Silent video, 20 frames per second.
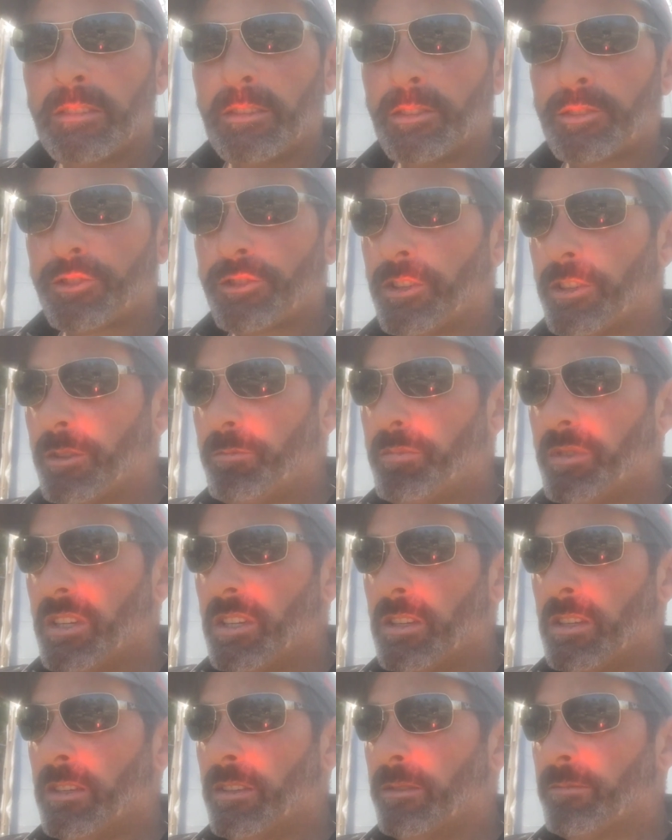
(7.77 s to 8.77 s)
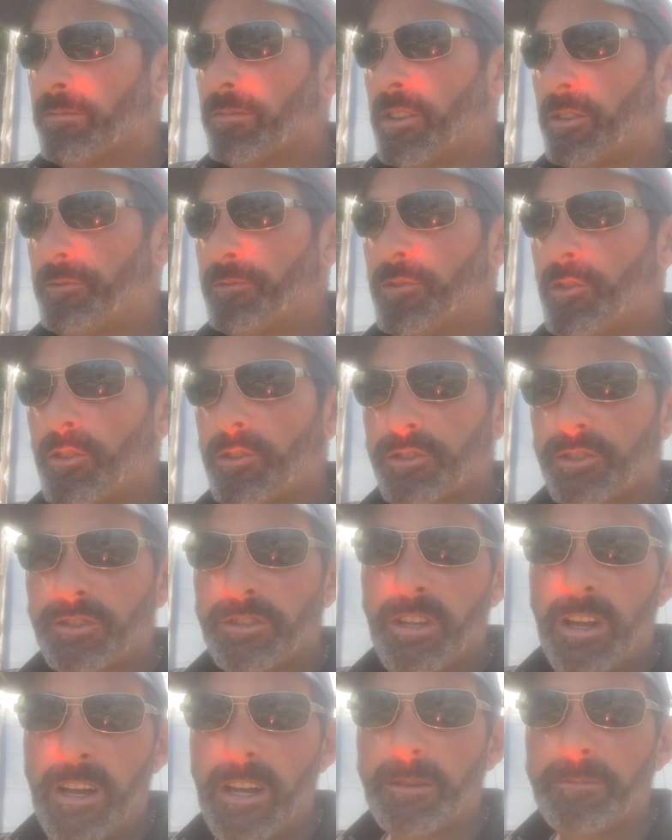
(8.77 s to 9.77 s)
It's going to be the
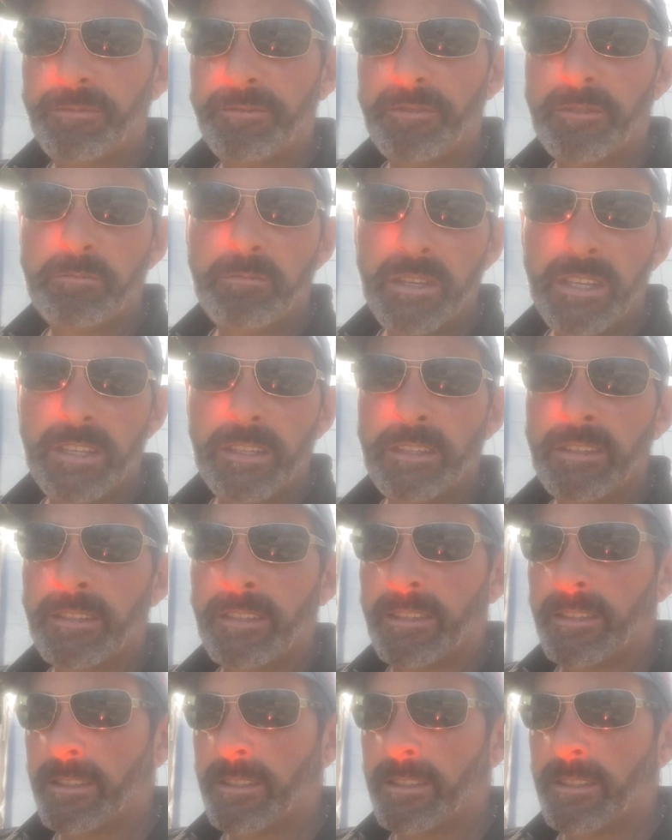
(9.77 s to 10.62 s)
first time for me,